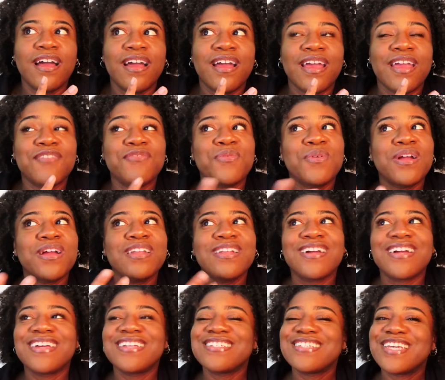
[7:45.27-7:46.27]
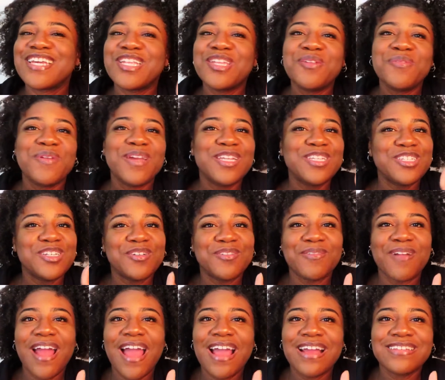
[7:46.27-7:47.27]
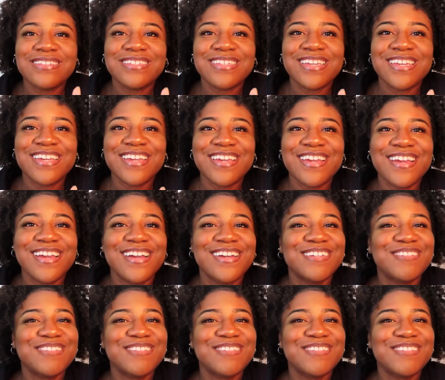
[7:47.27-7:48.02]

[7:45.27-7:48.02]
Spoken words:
if we're gonna continue interacting,